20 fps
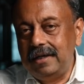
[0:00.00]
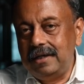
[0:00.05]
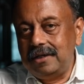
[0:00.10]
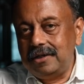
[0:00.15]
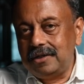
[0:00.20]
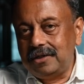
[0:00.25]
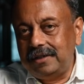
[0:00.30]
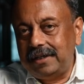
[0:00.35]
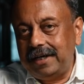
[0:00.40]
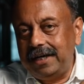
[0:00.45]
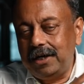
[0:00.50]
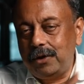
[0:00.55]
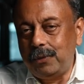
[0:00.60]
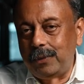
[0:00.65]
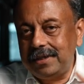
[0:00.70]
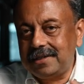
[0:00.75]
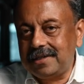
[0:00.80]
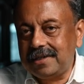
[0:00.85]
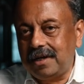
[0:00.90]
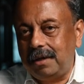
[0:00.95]
So the
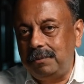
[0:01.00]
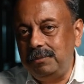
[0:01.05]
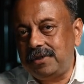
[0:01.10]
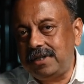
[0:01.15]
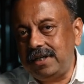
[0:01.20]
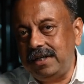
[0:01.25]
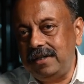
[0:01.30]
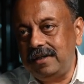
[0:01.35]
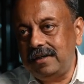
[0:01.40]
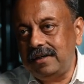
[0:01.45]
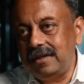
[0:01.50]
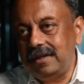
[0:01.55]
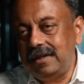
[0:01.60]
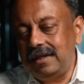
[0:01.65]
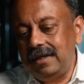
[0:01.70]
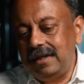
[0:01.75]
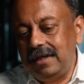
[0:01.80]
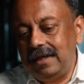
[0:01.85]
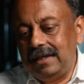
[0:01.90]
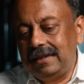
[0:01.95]
request comes in.
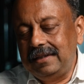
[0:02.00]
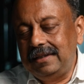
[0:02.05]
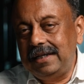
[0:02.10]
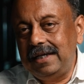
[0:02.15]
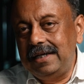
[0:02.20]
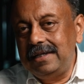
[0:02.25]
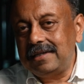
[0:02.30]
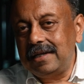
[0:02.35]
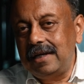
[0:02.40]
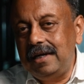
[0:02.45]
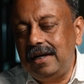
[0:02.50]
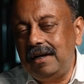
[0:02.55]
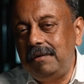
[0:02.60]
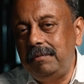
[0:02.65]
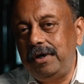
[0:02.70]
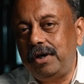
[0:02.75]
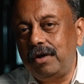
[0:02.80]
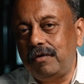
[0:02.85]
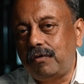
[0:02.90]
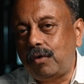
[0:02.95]
There is a little
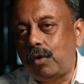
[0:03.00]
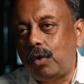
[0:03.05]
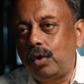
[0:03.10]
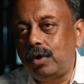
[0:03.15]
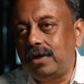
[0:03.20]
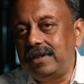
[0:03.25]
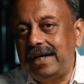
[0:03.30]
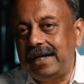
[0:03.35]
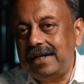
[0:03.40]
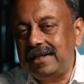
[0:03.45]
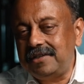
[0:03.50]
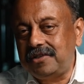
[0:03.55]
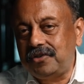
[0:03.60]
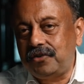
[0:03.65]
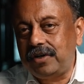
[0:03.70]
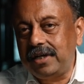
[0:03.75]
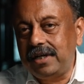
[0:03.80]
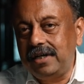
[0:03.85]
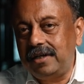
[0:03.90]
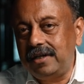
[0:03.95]
bit of code that is
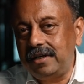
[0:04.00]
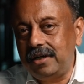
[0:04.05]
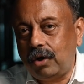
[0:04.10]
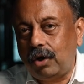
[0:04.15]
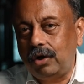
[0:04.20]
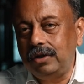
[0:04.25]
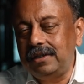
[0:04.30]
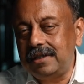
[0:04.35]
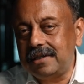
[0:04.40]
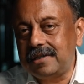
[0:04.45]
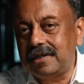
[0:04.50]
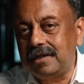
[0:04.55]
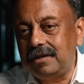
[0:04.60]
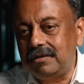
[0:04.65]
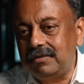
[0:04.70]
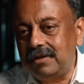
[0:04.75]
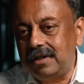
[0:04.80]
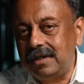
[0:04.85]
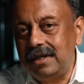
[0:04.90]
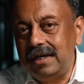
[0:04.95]
triggered on the
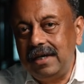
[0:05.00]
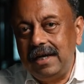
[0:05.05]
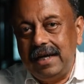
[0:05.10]
server.